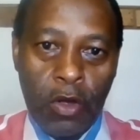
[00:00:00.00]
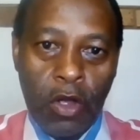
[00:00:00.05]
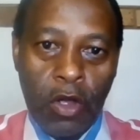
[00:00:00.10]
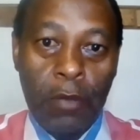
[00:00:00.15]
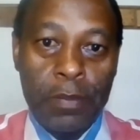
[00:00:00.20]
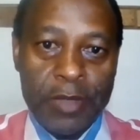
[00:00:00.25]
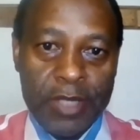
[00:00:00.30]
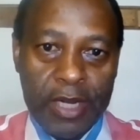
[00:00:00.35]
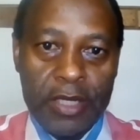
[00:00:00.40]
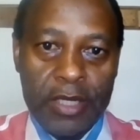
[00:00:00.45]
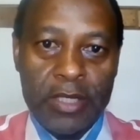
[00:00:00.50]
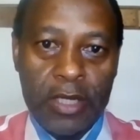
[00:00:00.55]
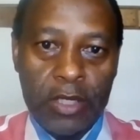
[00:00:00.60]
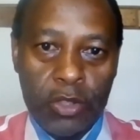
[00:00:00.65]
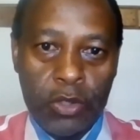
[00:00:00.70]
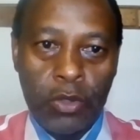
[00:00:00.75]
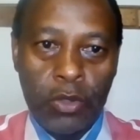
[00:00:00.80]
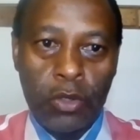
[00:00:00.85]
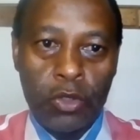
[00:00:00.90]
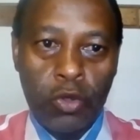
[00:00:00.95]
opted,
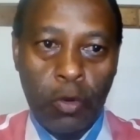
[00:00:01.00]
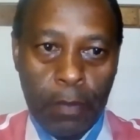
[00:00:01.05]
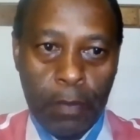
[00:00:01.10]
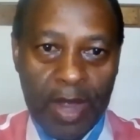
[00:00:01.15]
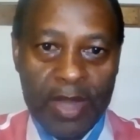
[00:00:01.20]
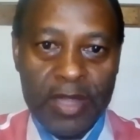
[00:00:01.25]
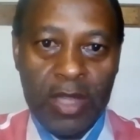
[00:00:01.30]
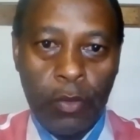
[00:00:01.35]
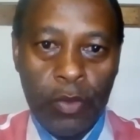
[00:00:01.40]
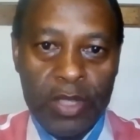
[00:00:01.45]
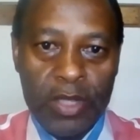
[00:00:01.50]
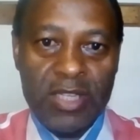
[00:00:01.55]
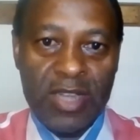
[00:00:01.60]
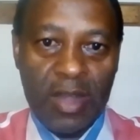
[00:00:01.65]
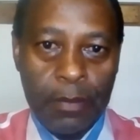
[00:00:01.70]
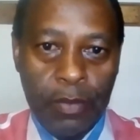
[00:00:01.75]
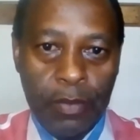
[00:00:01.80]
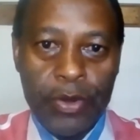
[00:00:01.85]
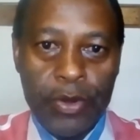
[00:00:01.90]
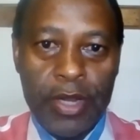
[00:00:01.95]
to partner with
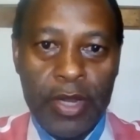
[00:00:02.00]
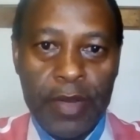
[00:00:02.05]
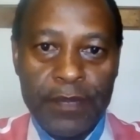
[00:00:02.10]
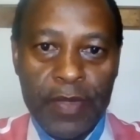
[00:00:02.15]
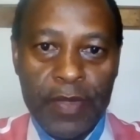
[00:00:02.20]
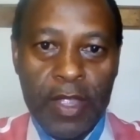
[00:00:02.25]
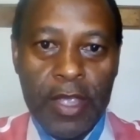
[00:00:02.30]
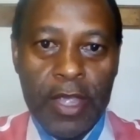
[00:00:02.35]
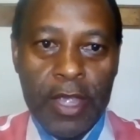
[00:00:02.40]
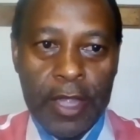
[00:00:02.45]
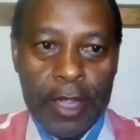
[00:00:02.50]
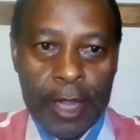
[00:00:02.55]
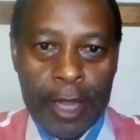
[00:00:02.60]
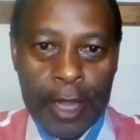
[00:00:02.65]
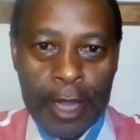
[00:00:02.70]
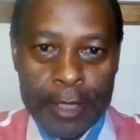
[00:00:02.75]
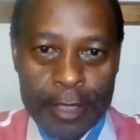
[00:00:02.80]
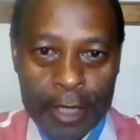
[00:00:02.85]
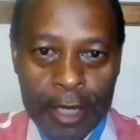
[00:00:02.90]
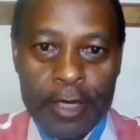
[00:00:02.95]
somebody
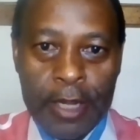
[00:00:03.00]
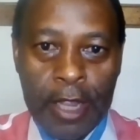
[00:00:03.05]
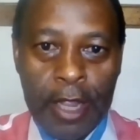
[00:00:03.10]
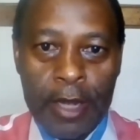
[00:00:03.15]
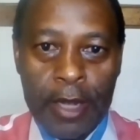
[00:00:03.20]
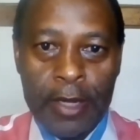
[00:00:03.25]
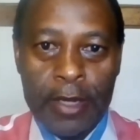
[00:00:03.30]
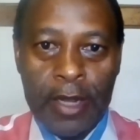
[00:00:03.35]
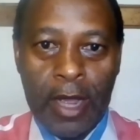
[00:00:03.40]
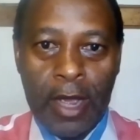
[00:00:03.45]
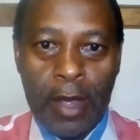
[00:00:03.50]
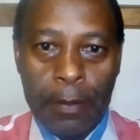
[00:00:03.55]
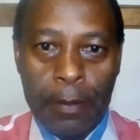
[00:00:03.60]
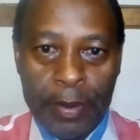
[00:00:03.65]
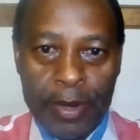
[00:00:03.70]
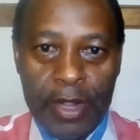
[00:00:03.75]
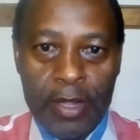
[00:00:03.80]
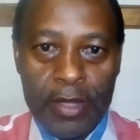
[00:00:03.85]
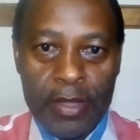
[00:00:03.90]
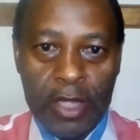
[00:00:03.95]
that can
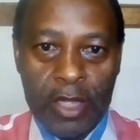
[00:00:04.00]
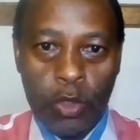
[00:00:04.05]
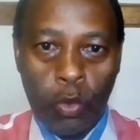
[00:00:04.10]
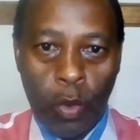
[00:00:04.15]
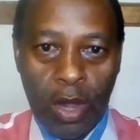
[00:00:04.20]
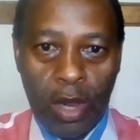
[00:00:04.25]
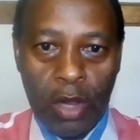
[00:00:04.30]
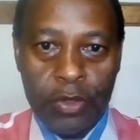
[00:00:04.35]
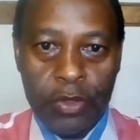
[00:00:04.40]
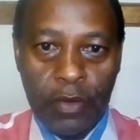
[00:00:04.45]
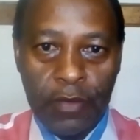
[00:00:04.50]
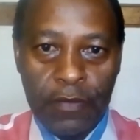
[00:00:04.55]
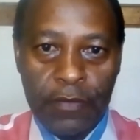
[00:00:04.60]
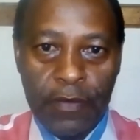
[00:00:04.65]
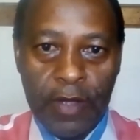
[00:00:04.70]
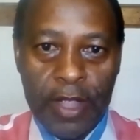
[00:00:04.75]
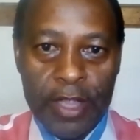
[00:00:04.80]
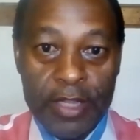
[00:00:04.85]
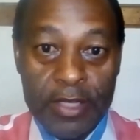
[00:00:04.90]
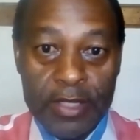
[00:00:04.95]
bring that wealth of
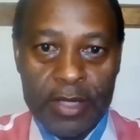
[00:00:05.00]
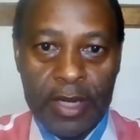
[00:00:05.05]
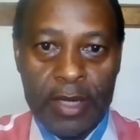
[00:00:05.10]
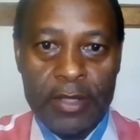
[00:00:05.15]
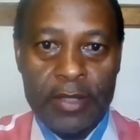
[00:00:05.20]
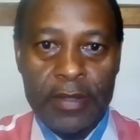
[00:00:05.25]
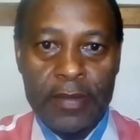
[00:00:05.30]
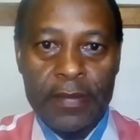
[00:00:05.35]
insight.